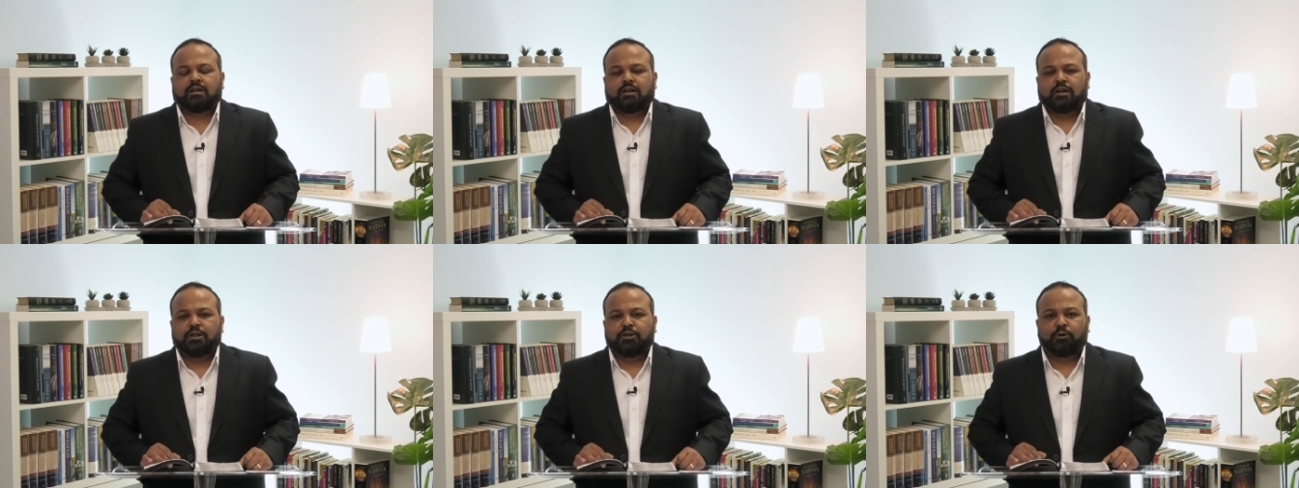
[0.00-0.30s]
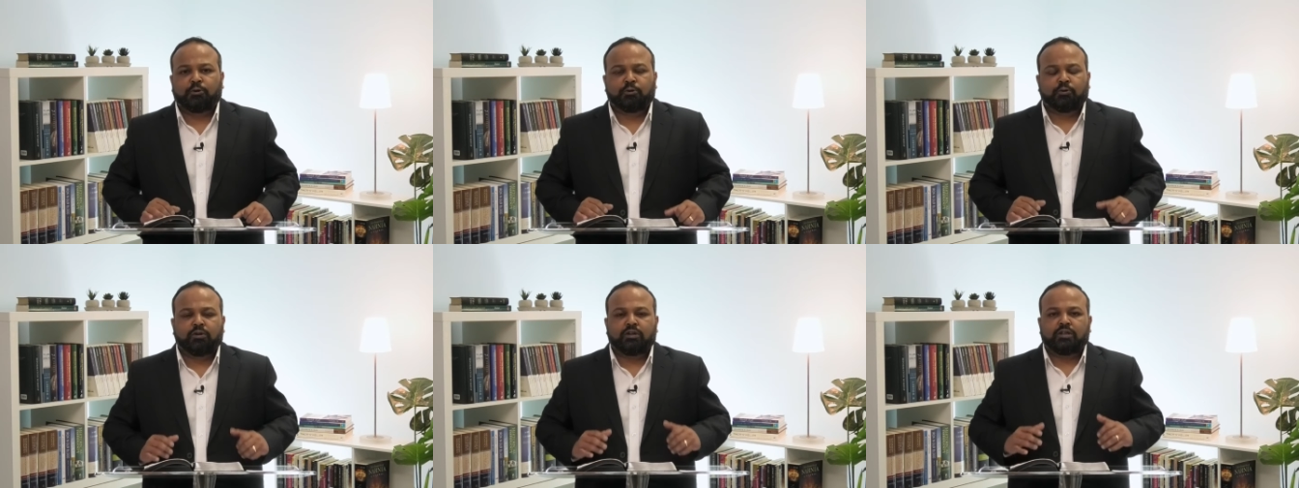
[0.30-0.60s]
And
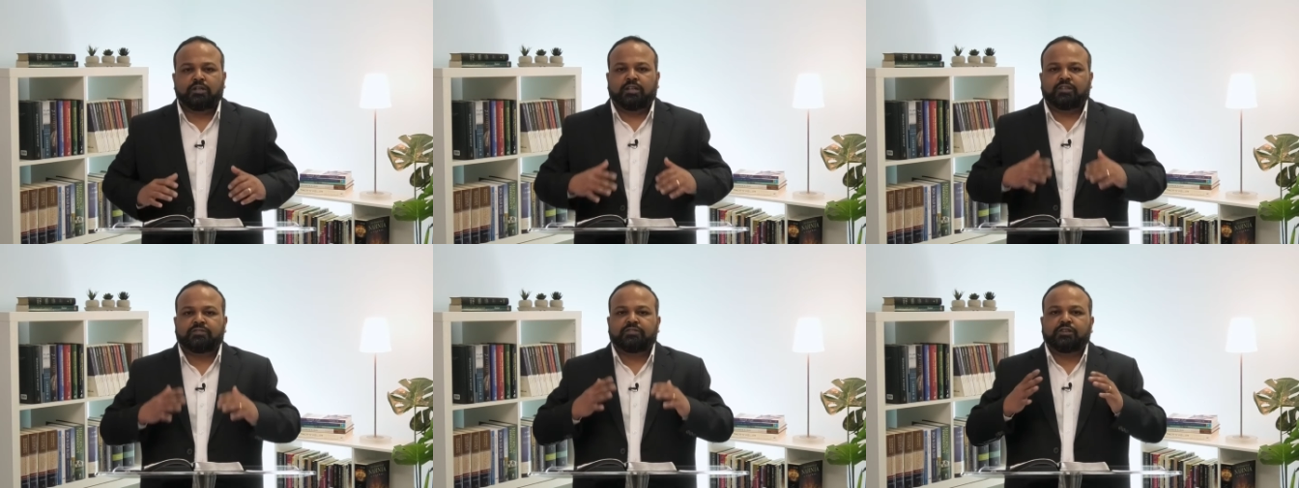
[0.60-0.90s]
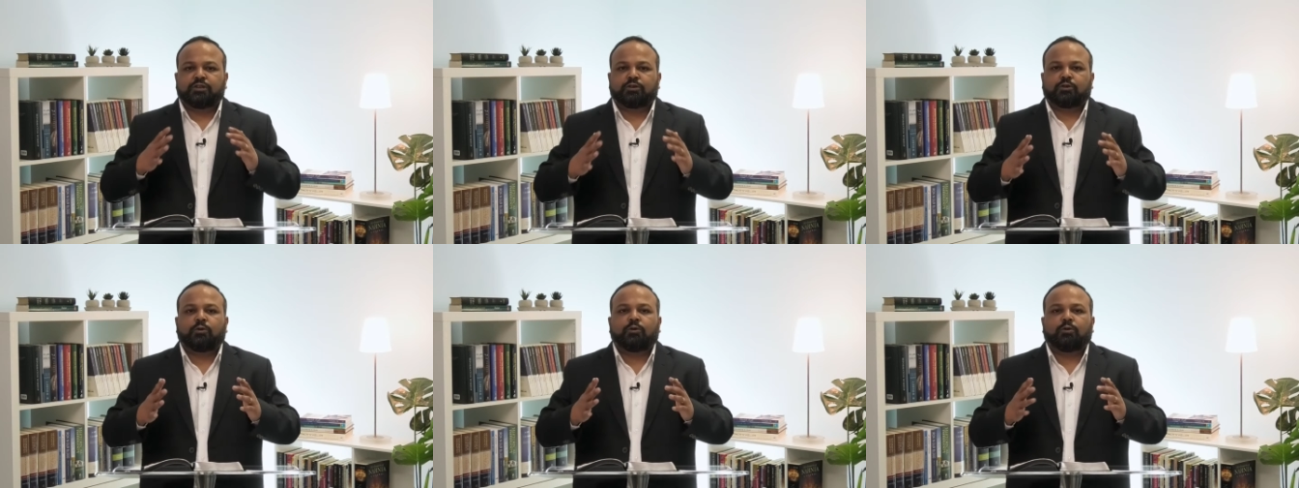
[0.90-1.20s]
not only does
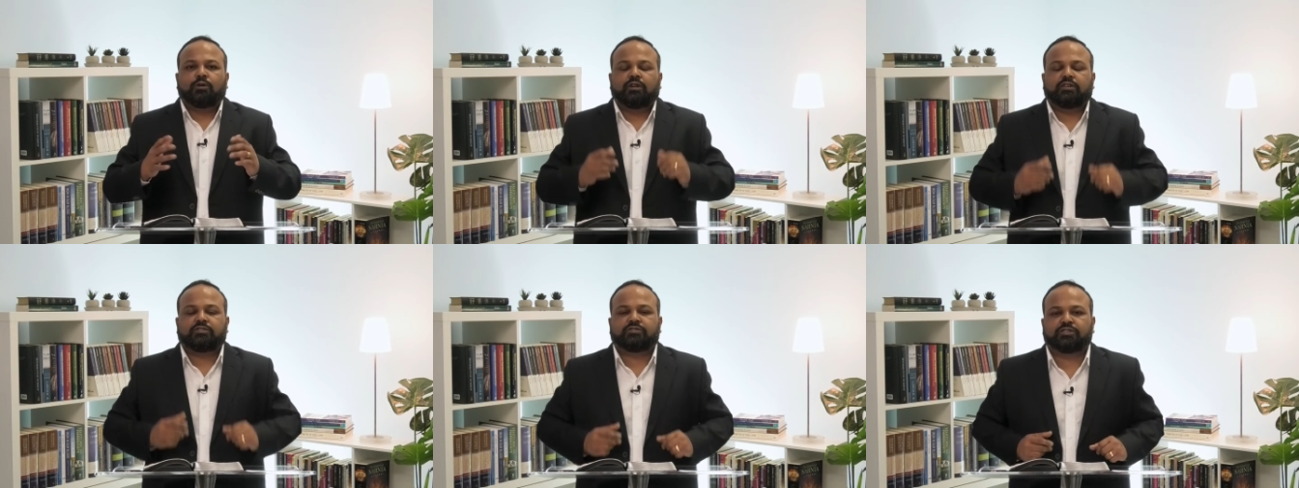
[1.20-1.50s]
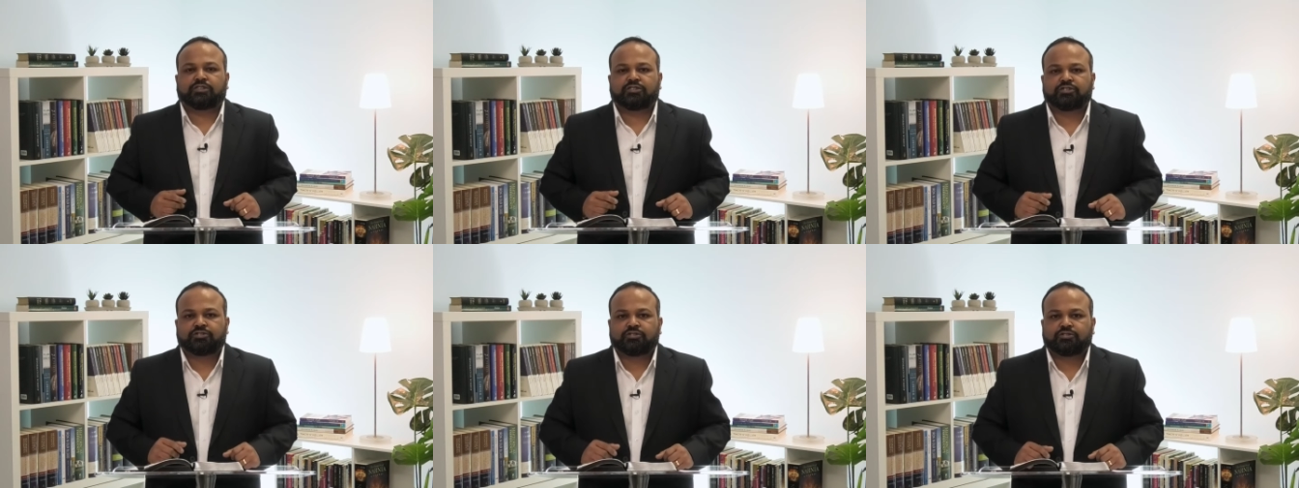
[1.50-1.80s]
He call
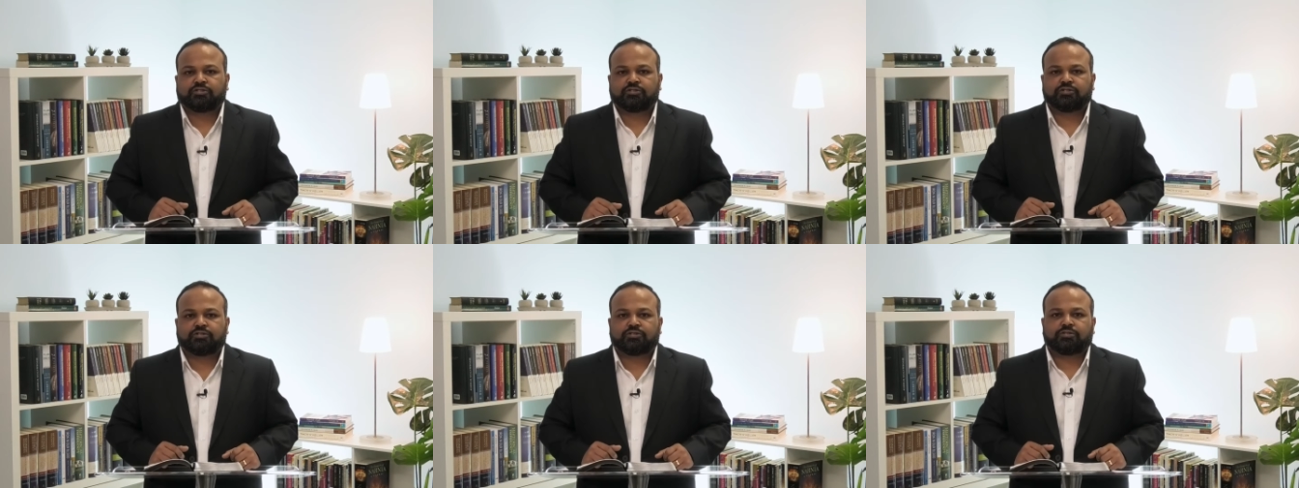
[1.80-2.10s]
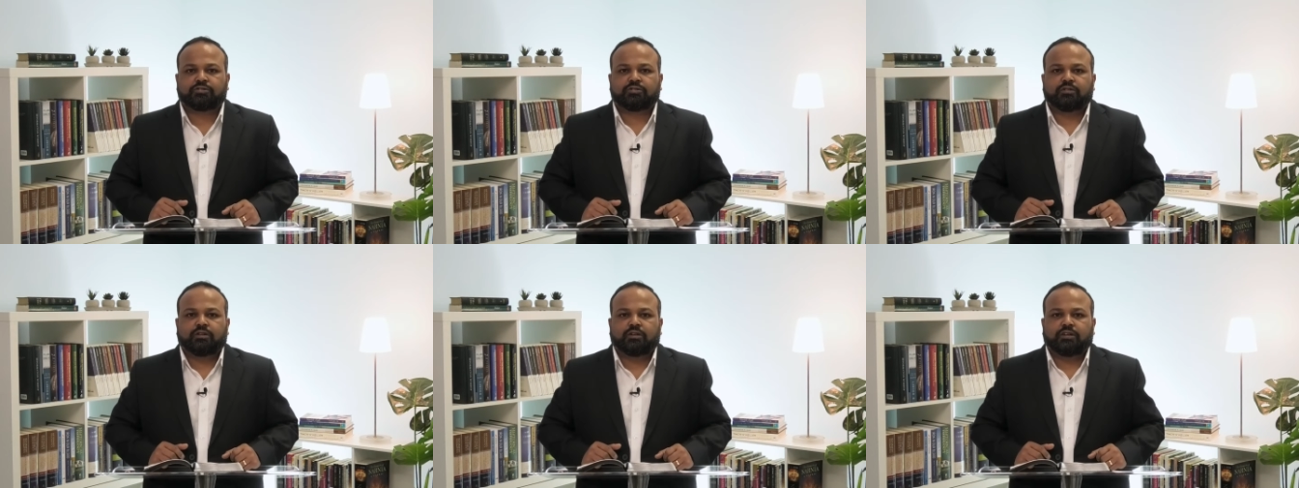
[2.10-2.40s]
us
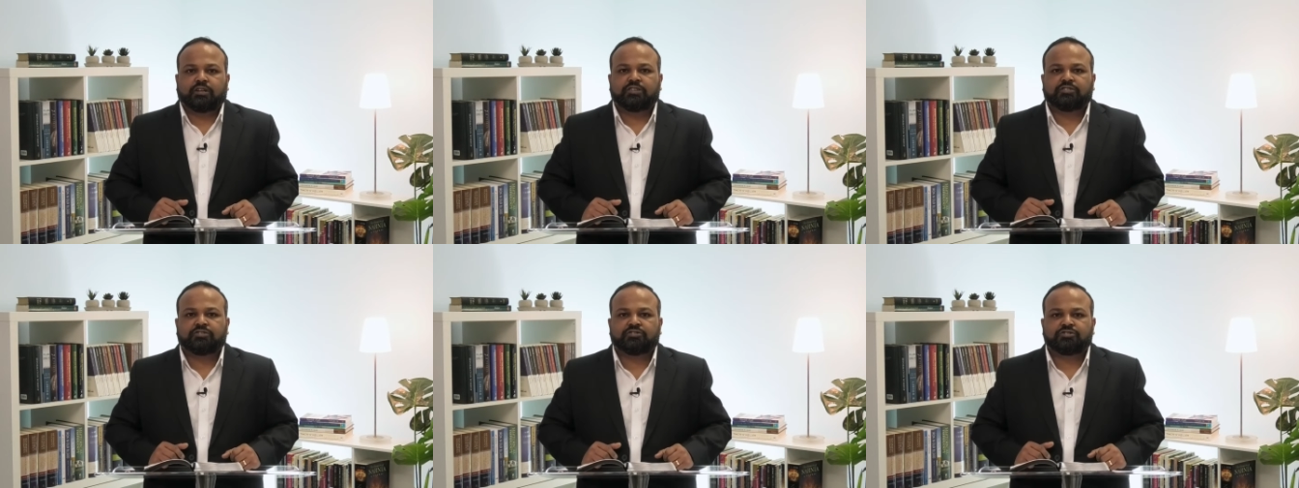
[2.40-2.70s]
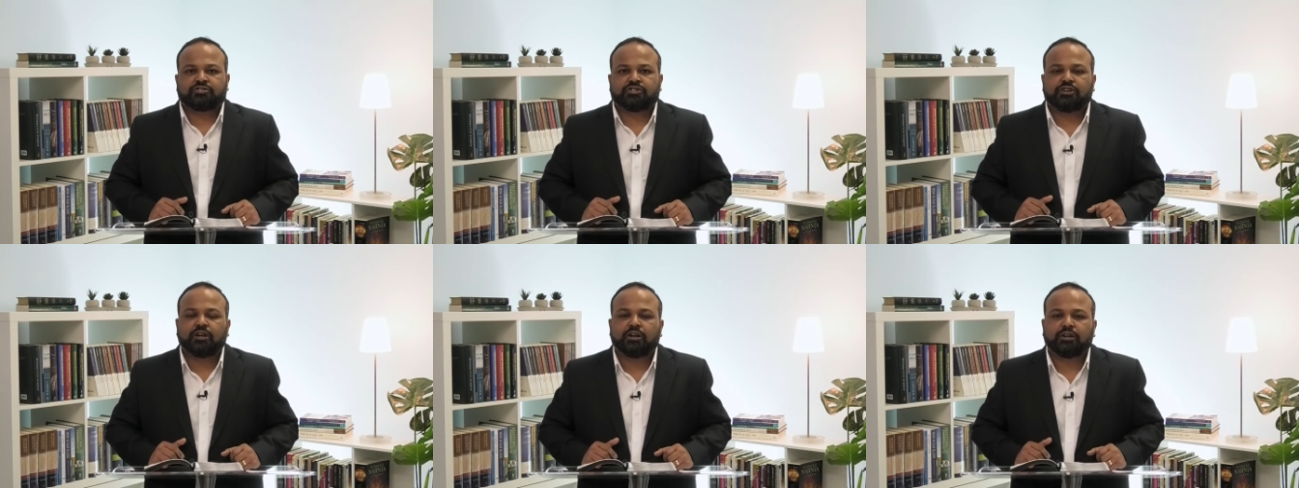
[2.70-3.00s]
His
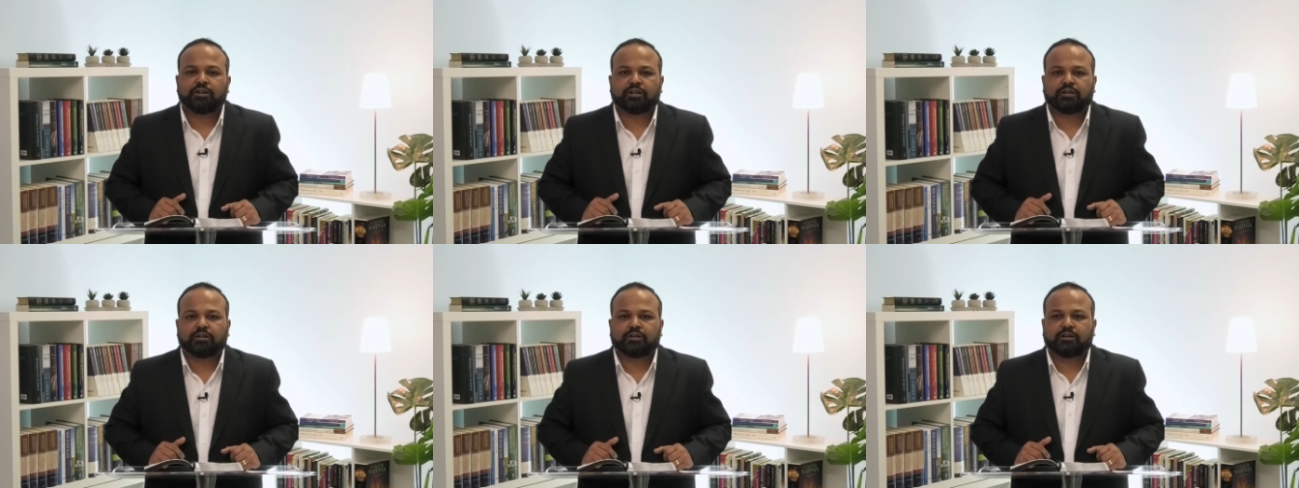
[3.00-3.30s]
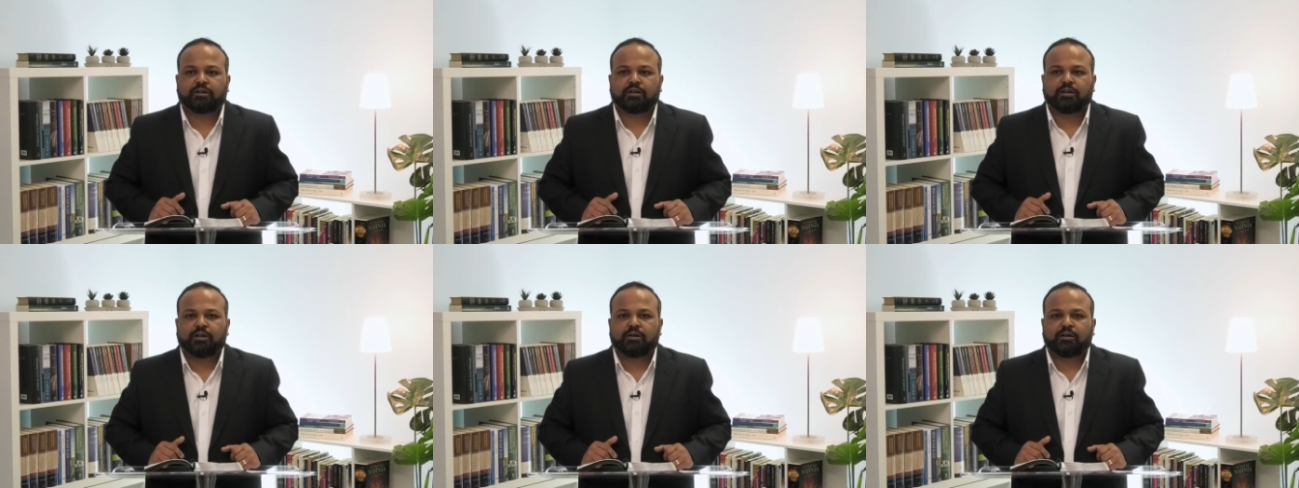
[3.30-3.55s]
children,